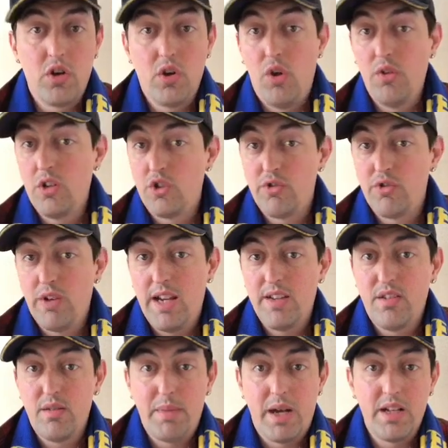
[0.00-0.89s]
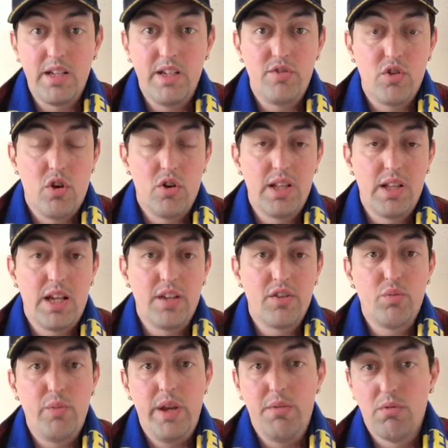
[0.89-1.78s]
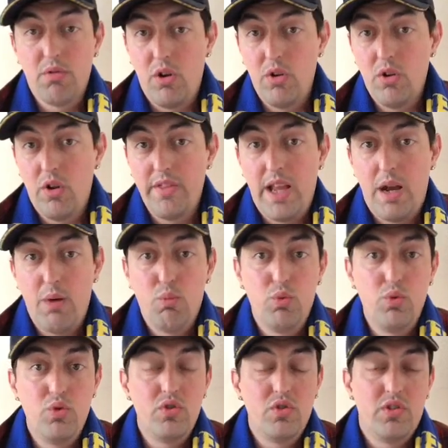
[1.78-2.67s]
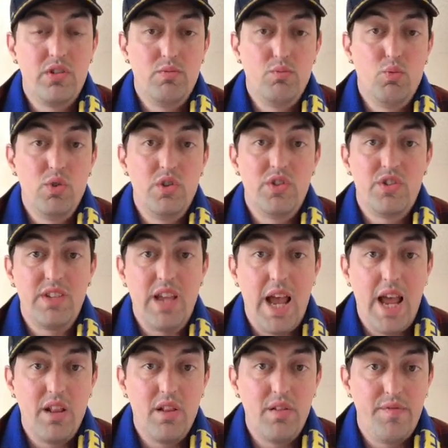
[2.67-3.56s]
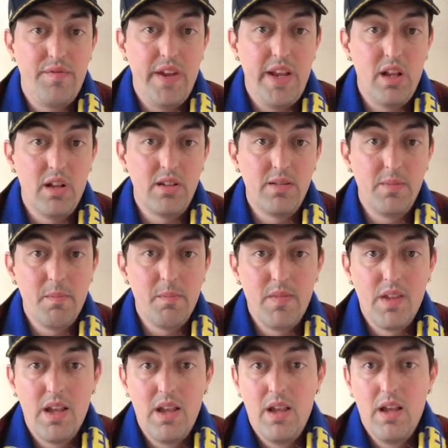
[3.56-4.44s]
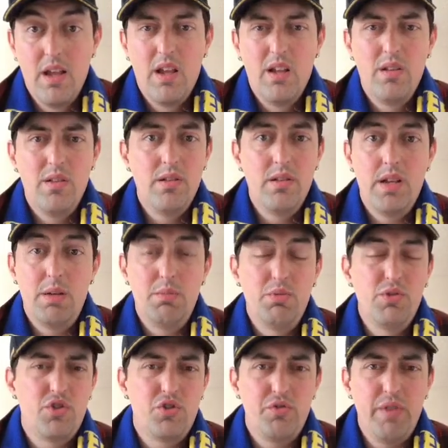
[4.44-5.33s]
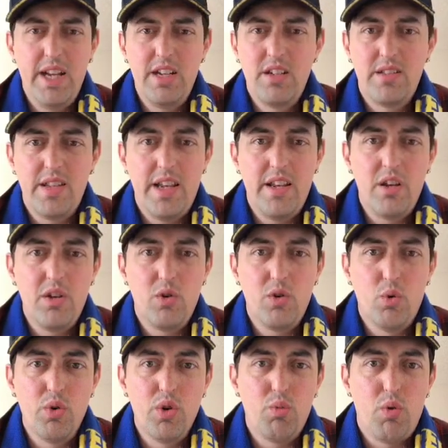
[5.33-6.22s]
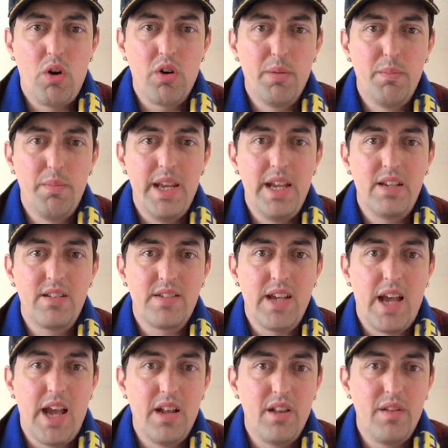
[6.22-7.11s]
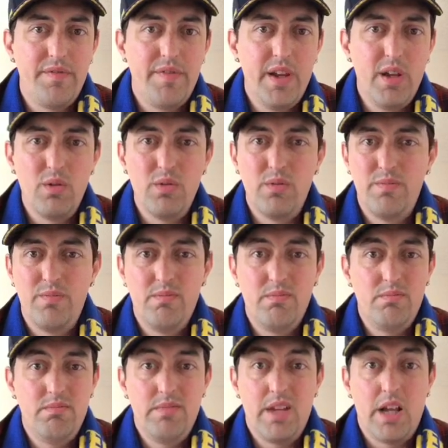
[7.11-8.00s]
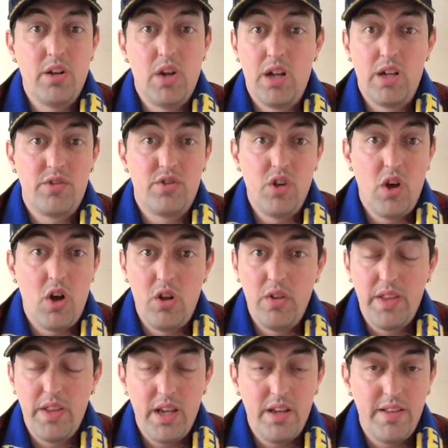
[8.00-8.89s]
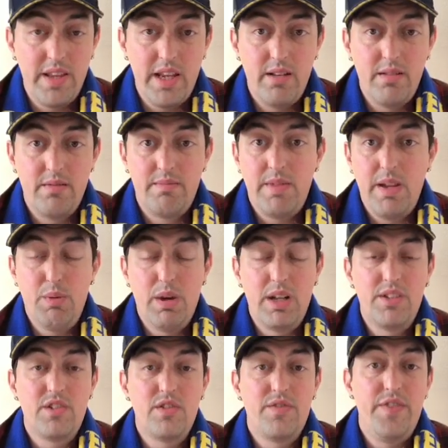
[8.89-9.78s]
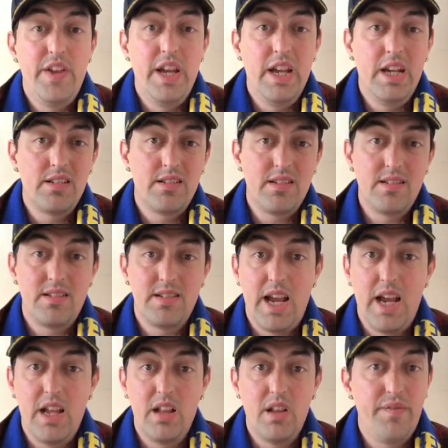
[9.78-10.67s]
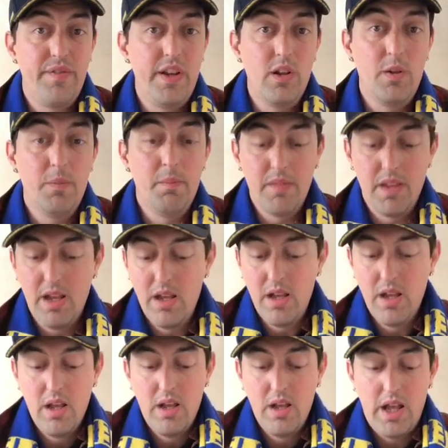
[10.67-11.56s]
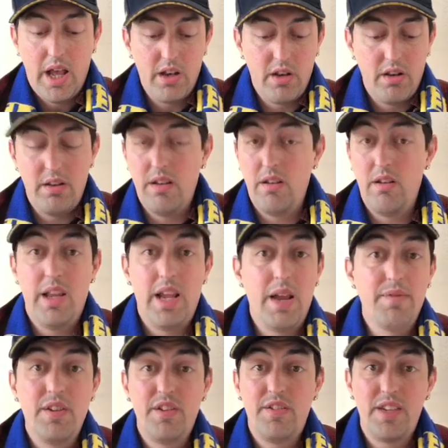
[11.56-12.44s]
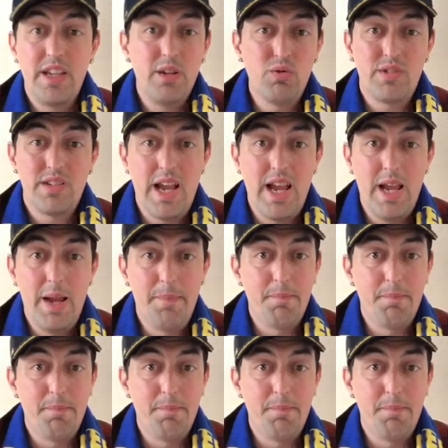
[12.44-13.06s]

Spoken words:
the tries that Manly scored last week were all on that one side of the field. It was strange that they didn't go to Wong Oblique's side of the field at all. They went to Ferguson's side of the field, and every single time